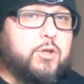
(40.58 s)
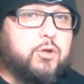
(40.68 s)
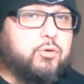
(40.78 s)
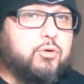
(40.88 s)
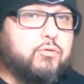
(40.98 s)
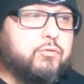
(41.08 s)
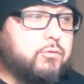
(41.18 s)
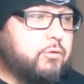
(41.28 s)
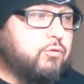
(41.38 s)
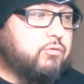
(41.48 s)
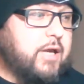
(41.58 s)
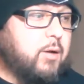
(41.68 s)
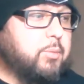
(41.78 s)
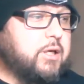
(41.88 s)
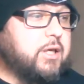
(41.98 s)
you know, you've
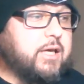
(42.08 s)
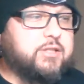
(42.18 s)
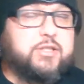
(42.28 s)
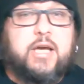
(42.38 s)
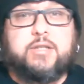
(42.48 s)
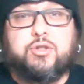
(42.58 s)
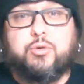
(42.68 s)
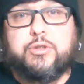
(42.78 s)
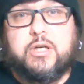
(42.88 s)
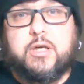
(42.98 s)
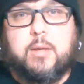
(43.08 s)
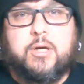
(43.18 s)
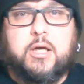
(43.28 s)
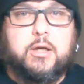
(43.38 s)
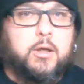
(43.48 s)
now been a guest at Tucson
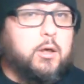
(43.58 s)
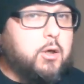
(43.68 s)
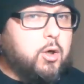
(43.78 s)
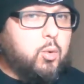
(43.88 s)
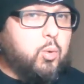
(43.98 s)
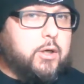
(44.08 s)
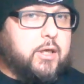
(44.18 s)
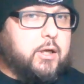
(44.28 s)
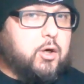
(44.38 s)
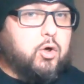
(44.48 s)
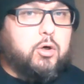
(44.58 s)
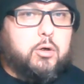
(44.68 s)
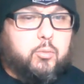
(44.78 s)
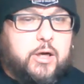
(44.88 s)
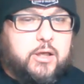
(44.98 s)
Comic Con. What can it
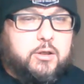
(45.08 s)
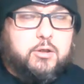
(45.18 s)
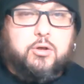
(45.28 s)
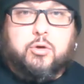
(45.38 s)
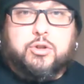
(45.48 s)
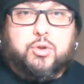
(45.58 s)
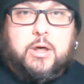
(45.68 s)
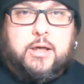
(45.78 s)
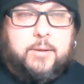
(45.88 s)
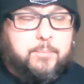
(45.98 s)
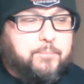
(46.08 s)
hurt, right? You know, to try.